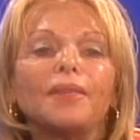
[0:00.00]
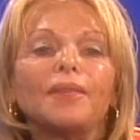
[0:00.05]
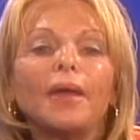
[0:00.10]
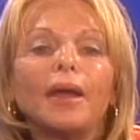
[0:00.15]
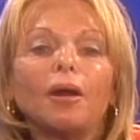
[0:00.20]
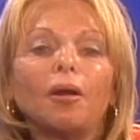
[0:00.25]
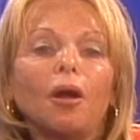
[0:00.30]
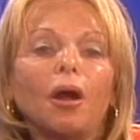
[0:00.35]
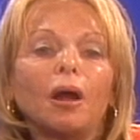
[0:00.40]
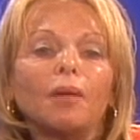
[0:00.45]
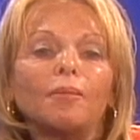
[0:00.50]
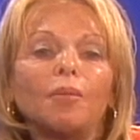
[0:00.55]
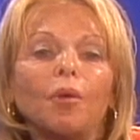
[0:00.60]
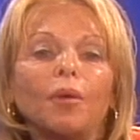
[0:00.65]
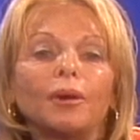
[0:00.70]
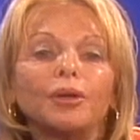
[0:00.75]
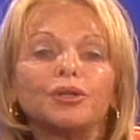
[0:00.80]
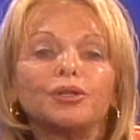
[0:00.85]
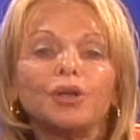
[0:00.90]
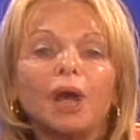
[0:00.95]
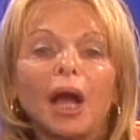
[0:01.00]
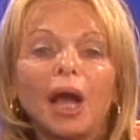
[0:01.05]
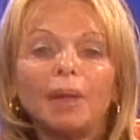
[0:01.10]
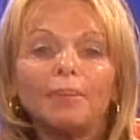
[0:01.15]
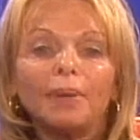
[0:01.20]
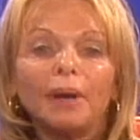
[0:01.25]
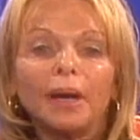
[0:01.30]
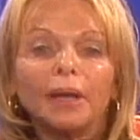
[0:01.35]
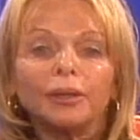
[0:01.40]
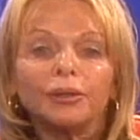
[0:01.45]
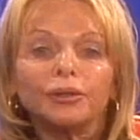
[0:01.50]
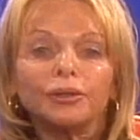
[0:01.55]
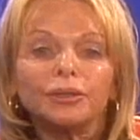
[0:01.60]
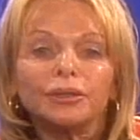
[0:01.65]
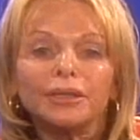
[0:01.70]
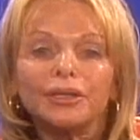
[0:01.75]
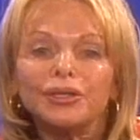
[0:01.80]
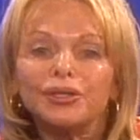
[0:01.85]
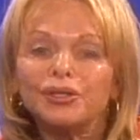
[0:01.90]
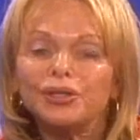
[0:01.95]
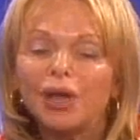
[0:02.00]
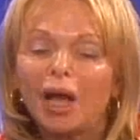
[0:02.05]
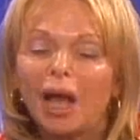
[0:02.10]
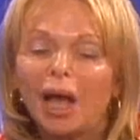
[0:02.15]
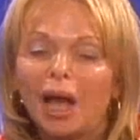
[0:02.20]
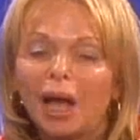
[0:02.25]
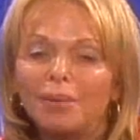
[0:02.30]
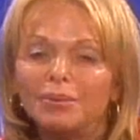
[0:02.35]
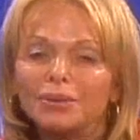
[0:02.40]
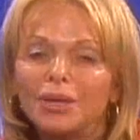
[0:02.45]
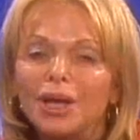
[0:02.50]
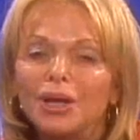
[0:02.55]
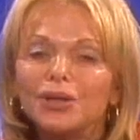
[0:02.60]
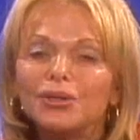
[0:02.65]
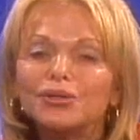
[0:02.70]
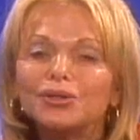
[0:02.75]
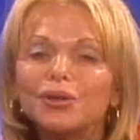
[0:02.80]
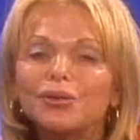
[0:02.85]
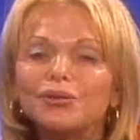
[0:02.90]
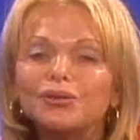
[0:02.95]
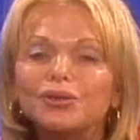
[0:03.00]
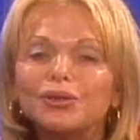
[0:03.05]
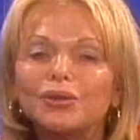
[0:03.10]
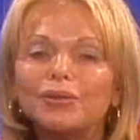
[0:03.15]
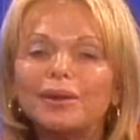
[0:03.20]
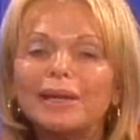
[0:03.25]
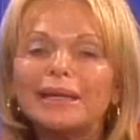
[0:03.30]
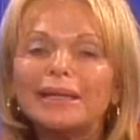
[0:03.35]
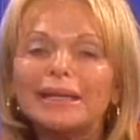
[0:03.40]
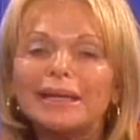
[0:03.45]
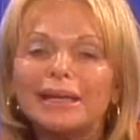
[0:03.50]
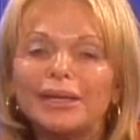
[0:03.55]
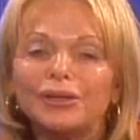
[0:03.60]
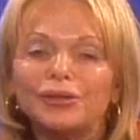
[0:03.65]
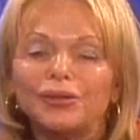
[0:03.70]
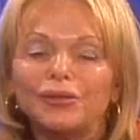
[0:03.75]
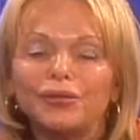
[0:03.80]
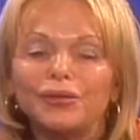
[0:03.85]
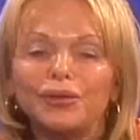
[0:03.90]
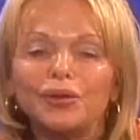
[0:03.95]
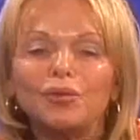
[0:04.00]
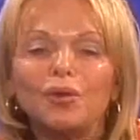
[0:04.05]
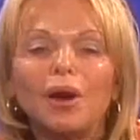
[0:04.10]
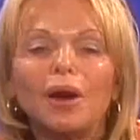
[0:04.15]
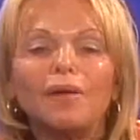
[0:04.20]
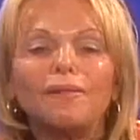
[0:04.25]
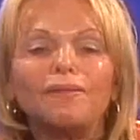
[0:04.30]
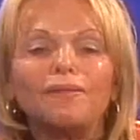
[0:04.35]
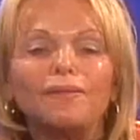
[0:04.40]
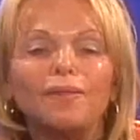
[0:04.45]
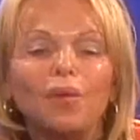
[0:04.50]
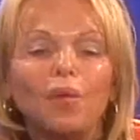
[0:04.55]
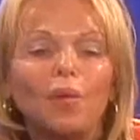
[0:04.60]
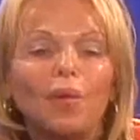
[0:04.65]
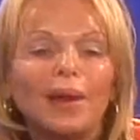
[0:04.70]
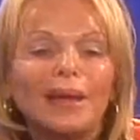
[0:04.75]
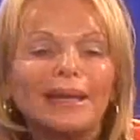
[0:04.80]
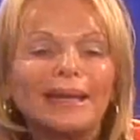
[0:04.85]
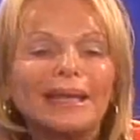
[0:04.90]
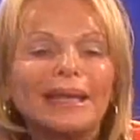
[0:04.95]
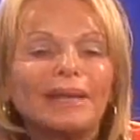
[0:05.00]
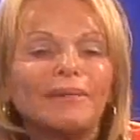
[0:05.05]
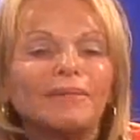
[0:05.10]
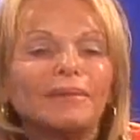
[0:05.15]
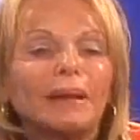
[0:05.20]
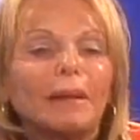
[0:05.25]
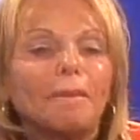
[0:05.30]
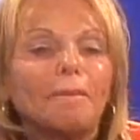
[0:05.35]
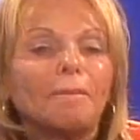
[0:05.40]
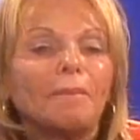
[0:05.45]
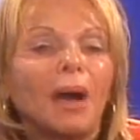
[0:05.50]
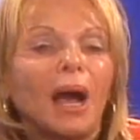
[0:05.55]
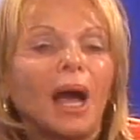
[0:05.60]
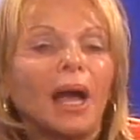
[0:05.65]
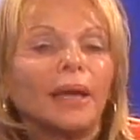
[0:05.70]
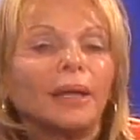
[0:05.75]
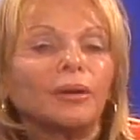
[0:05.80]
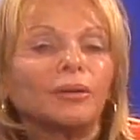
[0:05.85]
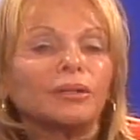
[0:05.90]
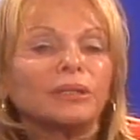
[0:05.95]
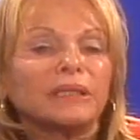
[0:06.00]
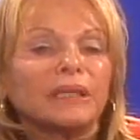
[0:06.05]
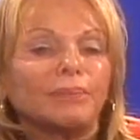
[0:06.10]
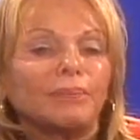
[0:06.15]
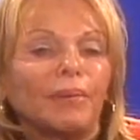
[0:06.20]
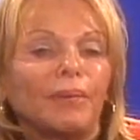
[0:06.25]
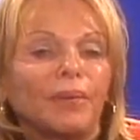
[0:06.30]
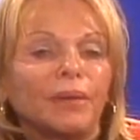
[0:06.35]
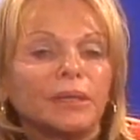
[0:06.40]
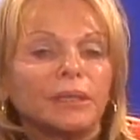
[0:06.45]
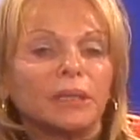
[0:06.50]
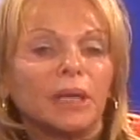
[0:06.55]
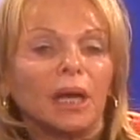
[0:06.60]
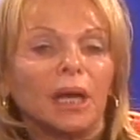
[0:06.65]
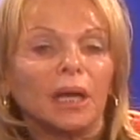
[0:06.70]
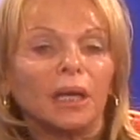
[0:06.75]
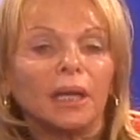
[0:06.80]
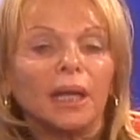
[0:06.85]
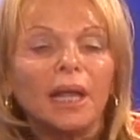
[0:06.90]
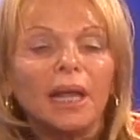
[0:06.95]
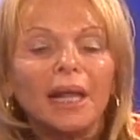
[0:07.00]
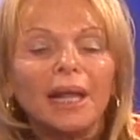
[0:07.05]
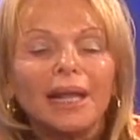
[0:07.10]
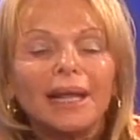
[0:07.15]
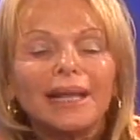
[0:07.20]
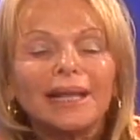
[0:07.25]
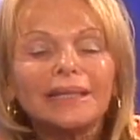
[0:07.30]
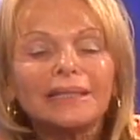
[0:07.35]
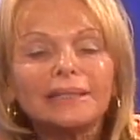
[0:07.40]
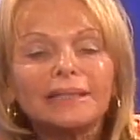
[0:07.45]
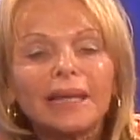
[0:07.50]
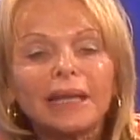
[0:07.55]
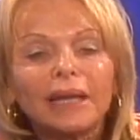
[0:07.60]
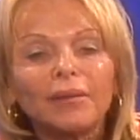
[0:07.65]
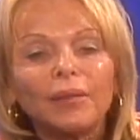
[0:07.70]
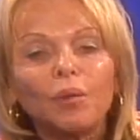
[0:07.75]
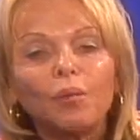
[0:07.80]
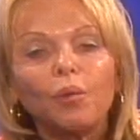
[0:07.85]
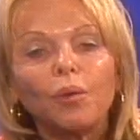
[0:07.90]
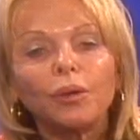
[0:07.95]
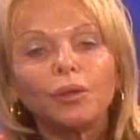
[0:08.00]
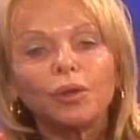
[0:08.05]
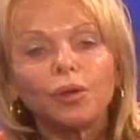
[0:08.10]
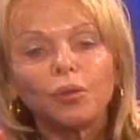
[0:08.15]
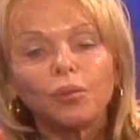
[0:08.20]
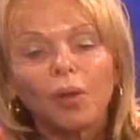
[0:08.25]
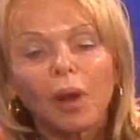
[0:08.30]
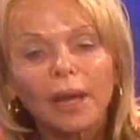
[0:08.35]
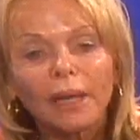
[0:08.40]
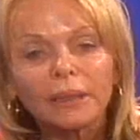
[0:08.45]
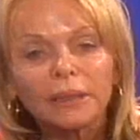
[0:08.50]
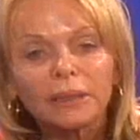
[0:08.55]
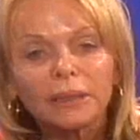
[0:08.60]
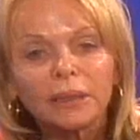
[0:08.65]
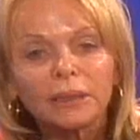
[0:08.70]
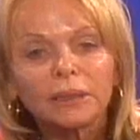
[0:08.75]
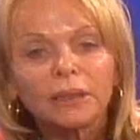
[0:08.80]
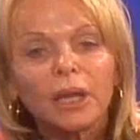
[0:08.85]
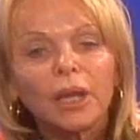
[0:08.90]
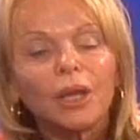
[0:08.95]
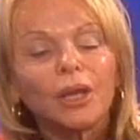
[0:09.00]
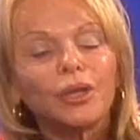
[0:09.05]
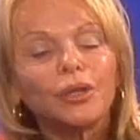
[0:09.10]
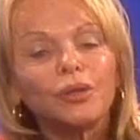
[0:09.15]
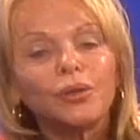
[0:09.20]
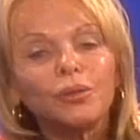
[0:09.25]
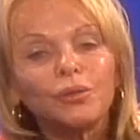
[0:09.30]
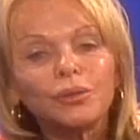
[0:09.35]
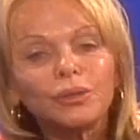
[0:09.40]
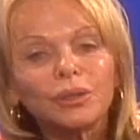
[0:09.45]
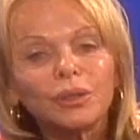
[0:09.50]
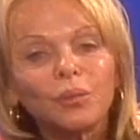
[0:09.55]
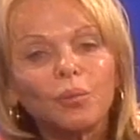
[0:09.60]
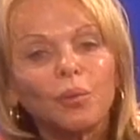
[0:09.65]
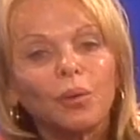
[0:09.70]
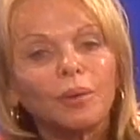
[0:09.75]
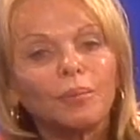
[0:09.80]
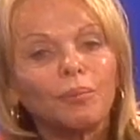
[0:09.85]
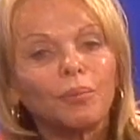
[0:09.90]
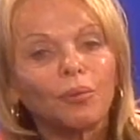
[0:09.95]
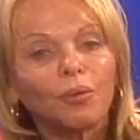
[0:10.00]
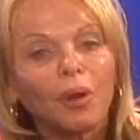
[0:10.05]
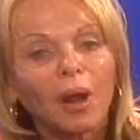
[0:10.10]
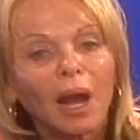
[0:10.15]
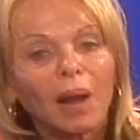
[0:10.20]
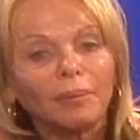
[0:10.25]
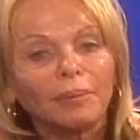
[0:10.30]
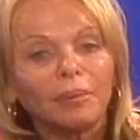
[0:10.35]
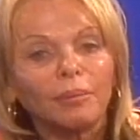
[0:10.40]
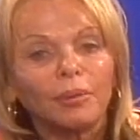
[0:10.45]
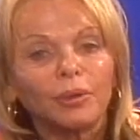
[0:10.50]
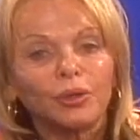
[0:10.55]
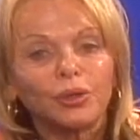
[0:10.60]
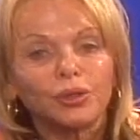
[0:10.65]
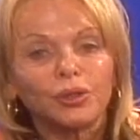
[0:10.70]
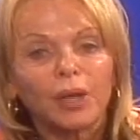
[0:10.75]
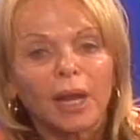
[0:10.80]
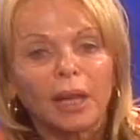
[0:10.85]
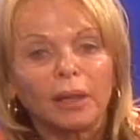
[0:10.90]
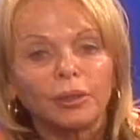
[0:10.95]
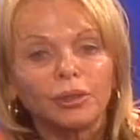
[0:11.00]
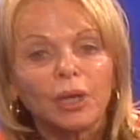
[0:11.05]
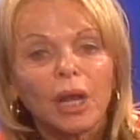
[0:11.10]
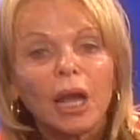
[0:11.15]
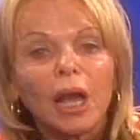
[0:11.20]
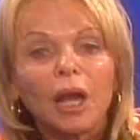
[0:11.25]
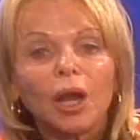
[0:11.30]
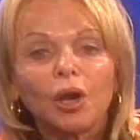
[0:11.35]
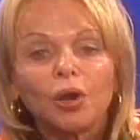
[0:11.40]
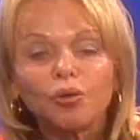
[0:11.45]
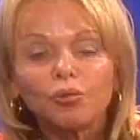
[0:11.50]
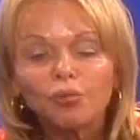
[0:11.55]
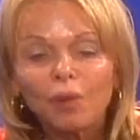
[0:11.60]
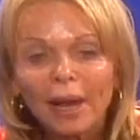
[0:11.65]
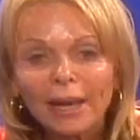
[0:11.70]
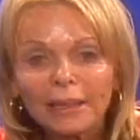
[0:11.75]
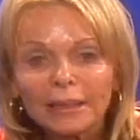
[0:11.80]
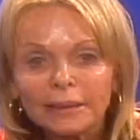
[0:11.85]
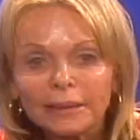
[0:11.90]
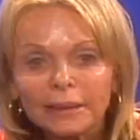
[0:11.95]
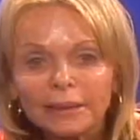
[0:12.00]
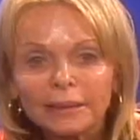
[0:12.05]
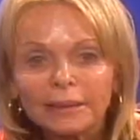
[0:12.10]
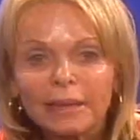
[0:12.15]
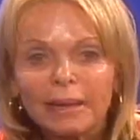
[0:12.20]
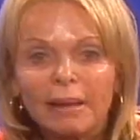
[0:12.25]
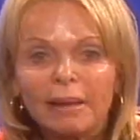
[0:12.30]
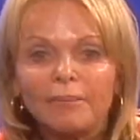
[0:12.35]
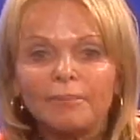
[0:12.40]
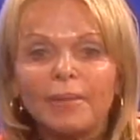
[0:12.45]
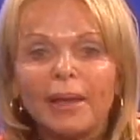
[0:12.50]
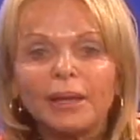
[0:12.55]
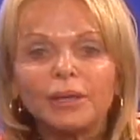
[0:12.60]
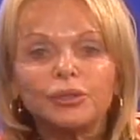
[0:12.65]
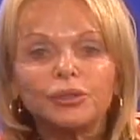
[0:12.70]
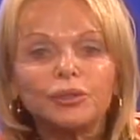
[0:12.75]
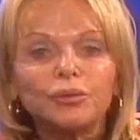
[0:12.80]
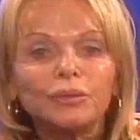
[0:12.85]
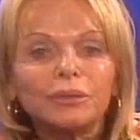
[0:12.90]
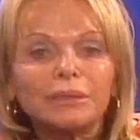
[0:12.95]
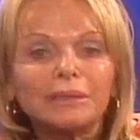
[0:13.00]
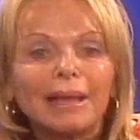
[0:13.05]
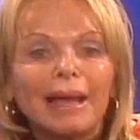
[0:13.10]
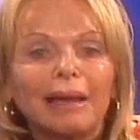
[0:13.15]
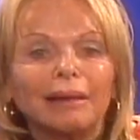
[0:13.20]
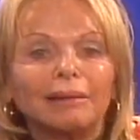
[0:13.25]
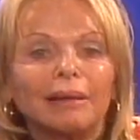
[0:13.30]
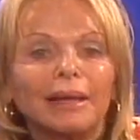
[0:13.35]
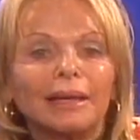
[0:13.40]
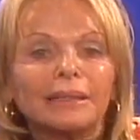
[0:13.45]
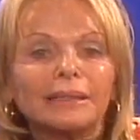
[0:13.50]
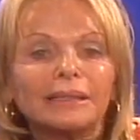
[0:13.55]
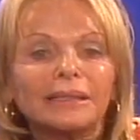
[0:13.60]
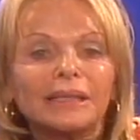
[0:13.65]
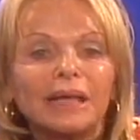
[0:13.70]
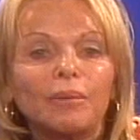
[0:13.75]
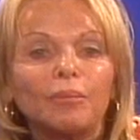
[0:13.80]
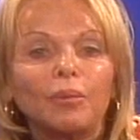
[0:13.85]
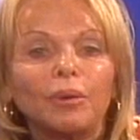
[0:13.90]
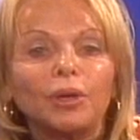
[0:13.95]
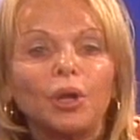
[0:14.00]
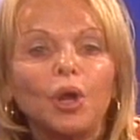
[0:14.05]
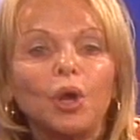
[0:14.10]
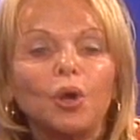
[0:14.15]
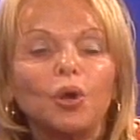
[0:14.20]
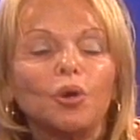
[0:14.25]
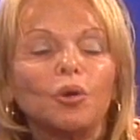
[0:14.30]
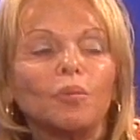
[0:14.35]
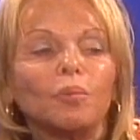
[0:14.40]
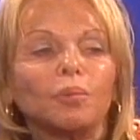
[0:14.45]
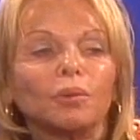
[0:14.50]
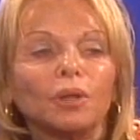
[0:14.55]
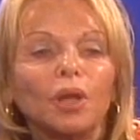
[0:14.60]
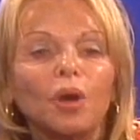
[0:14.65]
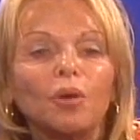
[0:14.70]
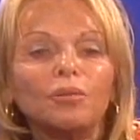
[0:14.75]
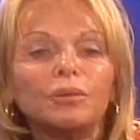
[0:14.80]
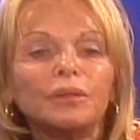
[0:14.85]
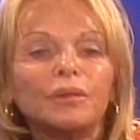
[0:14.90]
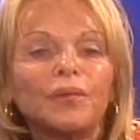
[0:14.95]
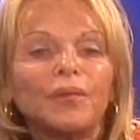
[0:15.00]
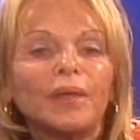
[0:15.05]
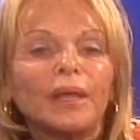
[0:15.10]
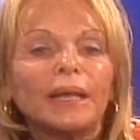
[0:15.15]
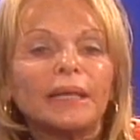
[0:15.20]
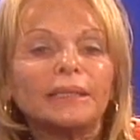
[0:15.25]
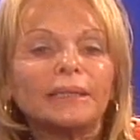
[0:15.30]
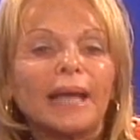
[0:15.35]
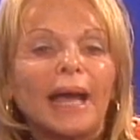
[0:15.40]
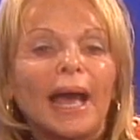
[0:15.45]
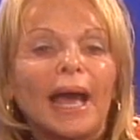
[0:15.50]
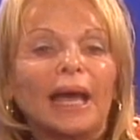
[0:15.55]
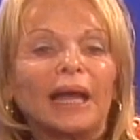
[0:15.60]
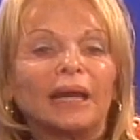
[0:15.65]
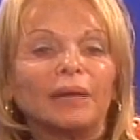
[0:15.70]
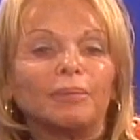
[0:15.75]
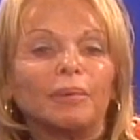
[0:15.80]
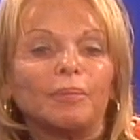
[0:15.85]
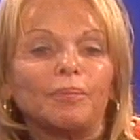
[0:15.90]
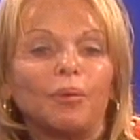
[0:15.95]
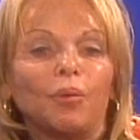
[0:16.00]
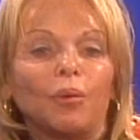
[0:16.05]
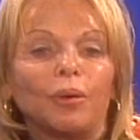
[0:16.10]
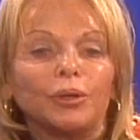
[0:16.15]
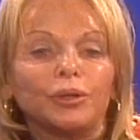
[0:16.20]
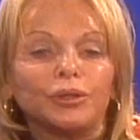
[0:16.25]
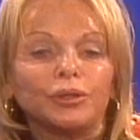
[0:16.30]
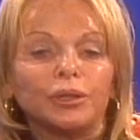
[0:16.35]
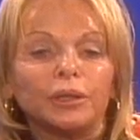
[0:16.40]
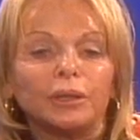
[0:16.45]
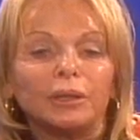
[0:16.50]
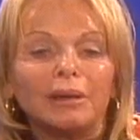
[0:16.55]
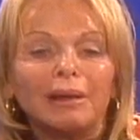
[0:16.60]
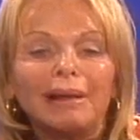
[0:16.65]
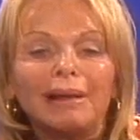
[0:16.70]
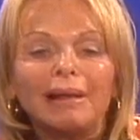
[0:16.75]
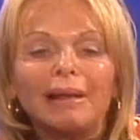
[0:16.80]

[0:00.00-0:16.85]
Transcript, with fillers: There are more job hunters than jobs, so during an interview, avoid even a minor slip of the tongue. Instead of the word crisis, use the word problem or challenge. Crisis makes you sound like someone who blows things out of proportion.